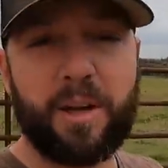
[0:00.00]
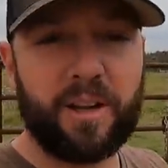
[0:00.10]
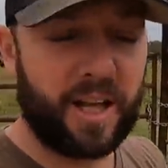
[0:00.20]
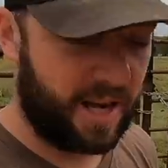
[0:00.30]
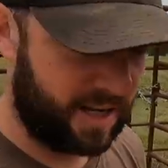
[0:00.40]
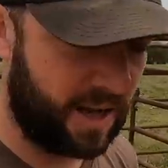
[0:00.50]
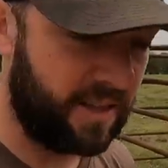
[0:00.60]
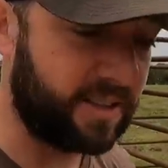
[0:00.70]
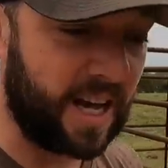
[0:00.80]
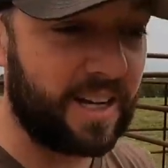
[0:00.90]
to let
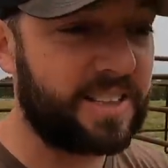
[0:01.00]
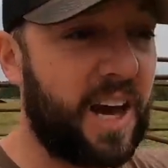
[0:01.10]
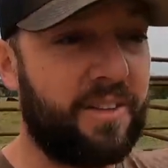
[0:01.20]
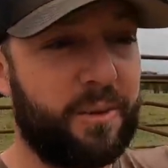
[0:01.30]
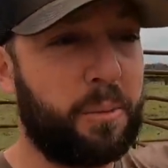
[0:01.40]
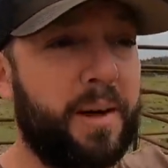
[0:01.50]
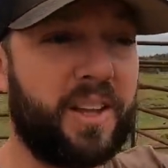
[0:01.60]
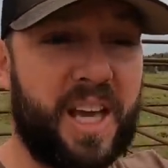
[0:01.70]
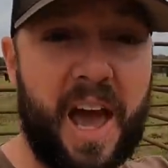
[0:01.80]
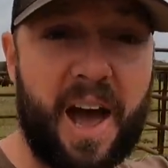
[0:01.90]
these guys out. It'll be
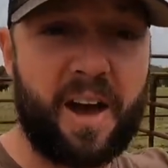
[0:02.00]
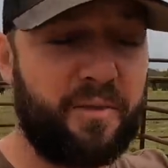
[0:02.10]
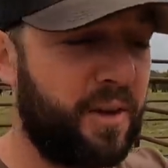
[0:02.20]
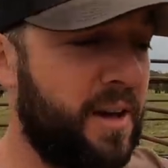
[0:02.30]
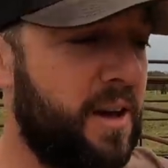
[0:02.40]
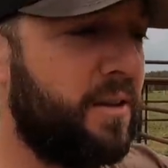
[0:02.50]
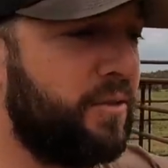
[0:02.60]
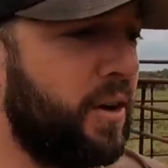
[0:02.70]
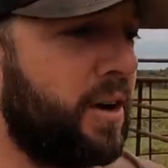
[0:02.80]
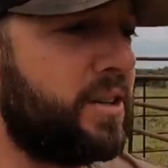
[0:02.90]
the calf
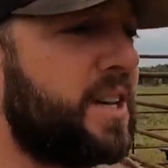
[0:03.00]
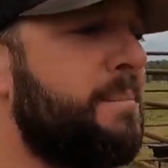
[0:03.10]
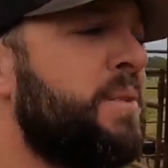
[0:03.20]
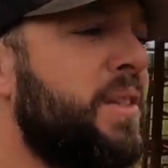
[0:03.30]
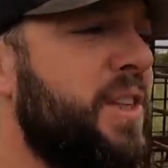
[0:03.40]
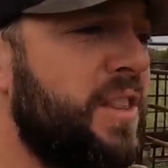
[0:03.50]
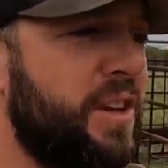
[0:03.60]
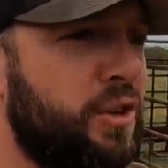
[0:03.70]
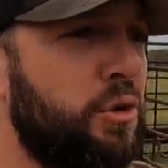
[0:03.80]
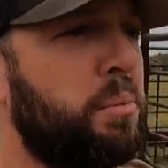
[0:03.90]
first, then
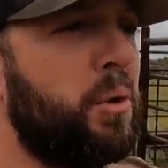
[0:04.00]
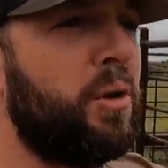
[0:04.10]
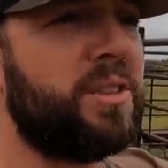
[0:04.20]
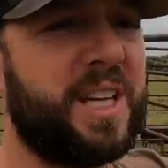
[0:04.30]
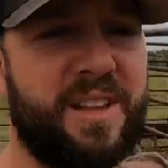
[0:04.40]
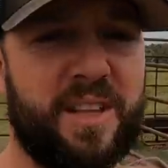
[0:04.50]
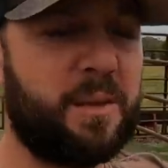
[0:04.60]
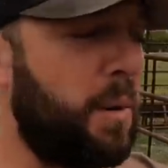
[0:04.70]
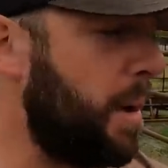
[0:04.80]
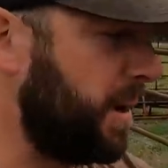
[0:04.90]
the two bulls, and then
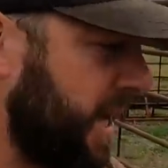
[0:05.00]
the mama